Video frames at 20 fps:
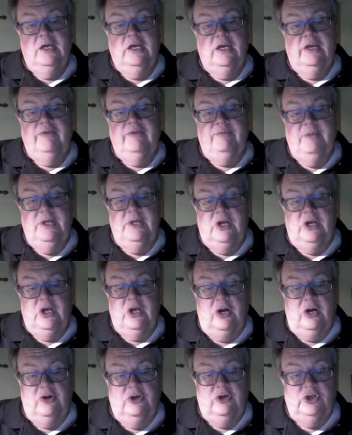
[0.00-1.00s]
Give me the
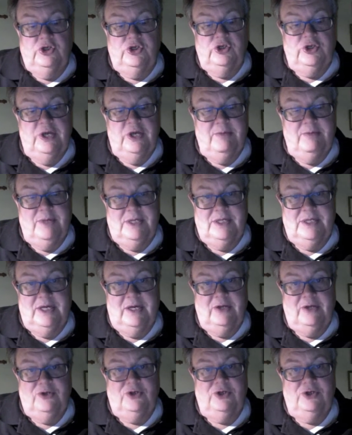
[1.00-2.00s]
courage to
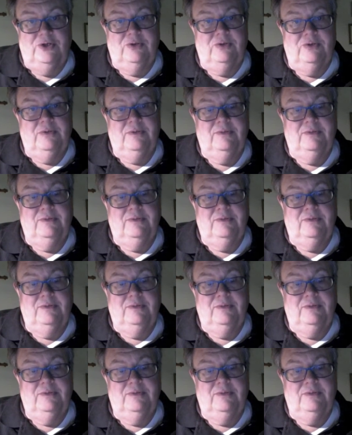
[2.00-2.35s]
imitate you